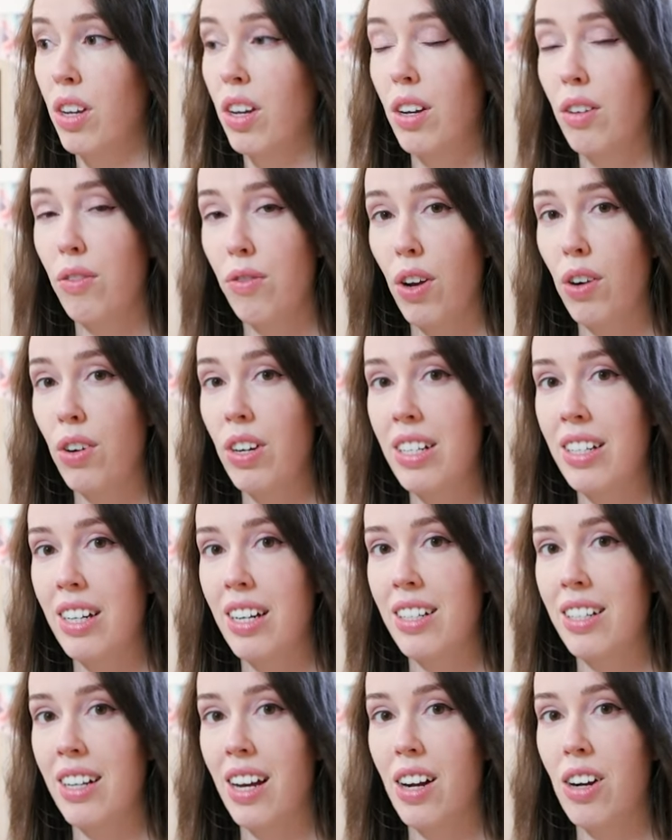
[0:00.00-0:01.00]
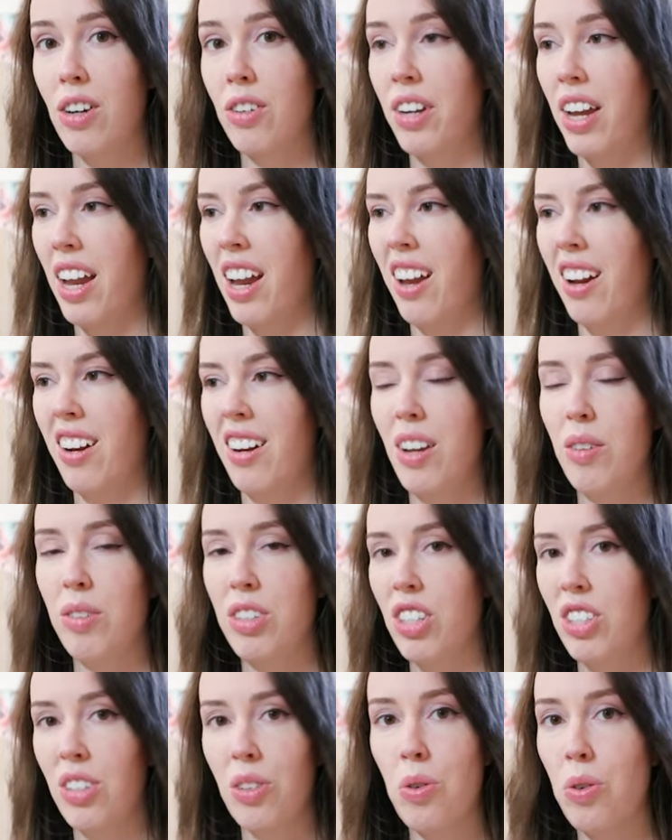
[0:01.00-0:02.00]
very detailed and it was
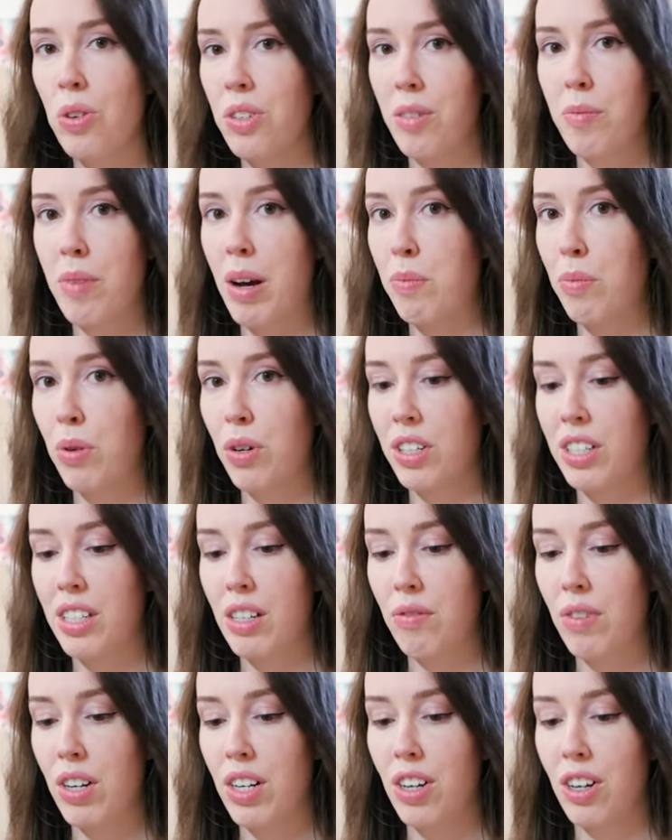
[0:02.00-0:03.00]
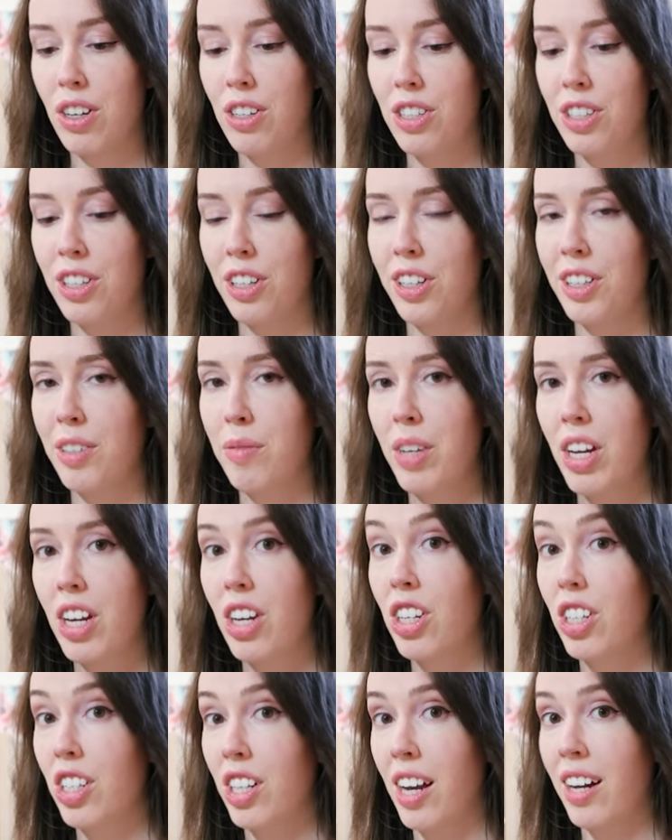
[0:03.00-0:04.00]
just an awesome unboxing video. So
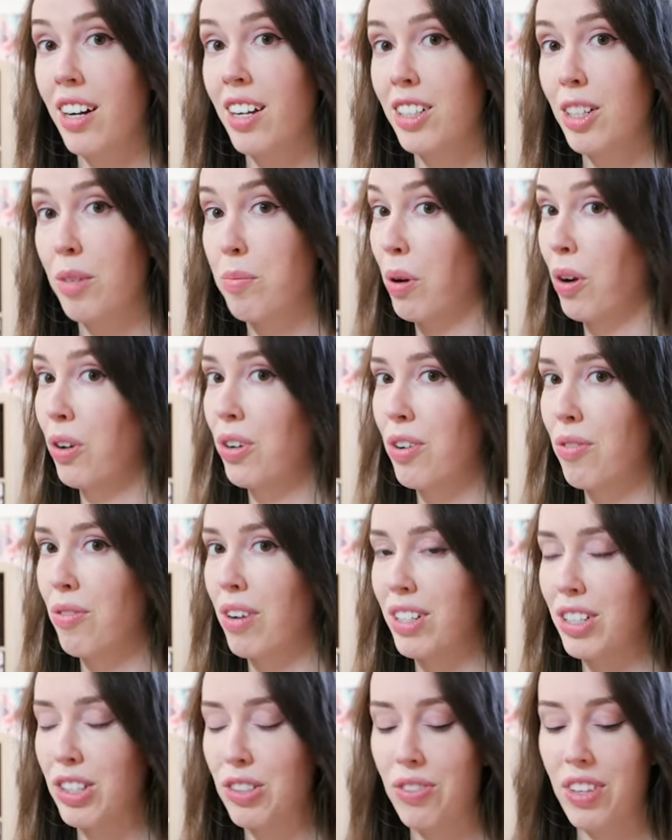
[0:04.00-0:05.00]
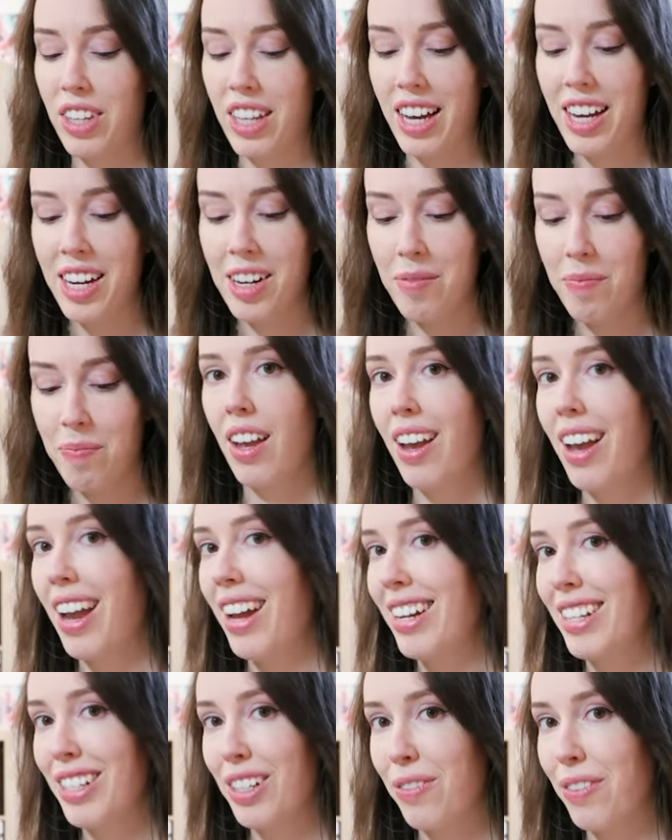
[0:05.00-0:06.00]
shout out to Poke Ruzz for that. And
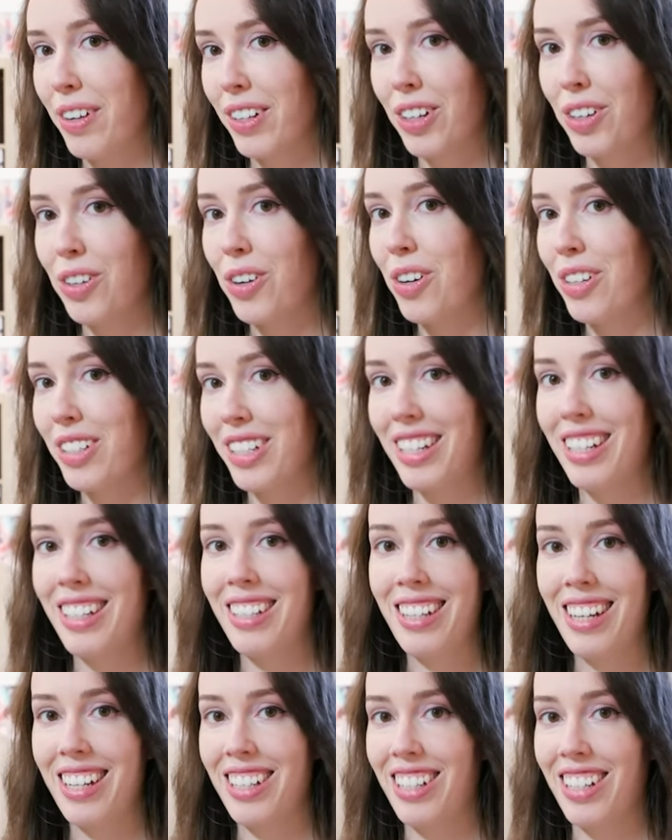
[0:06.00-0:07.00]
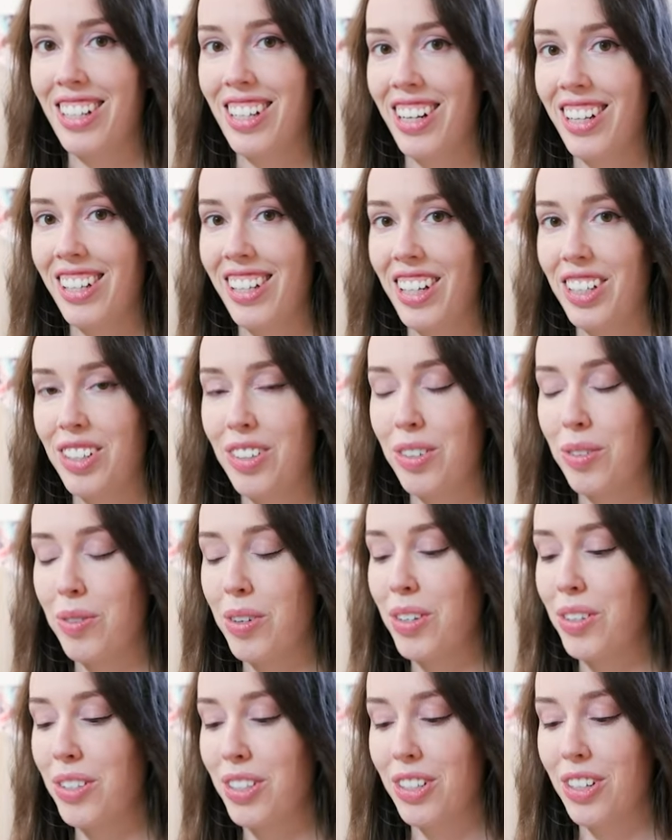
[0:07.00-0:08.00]
he's a fellow Aussie TCG collector as
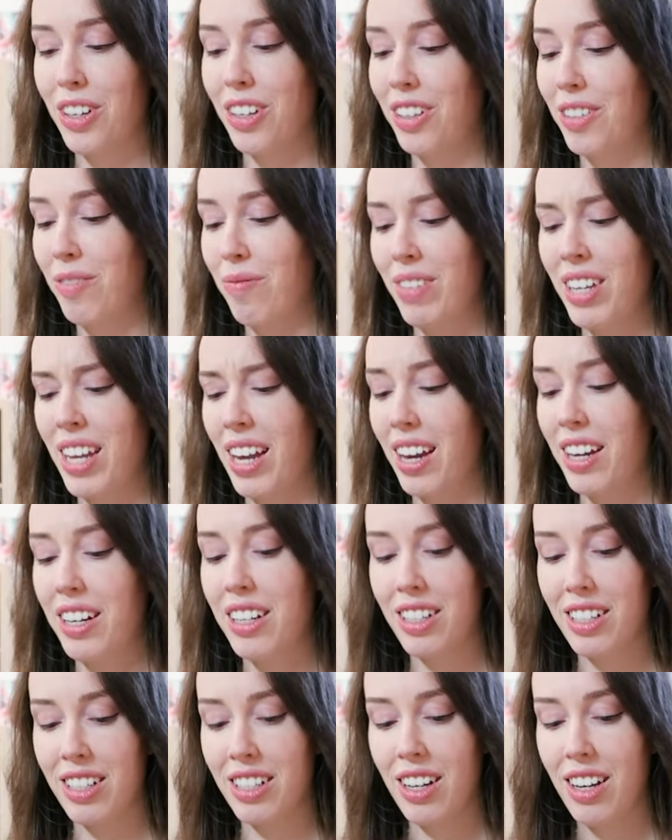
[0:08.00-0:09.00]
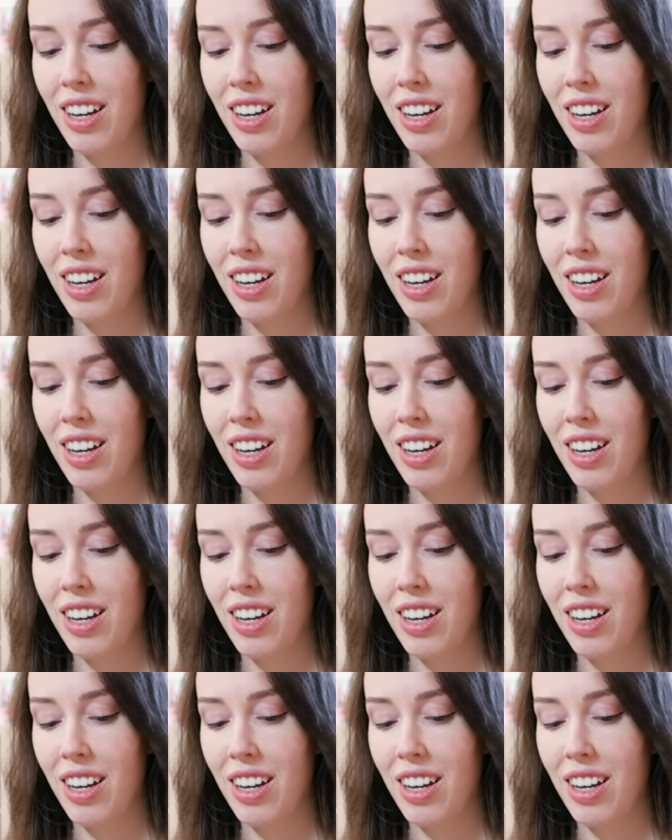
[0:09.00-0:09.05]
well. So yeah, he does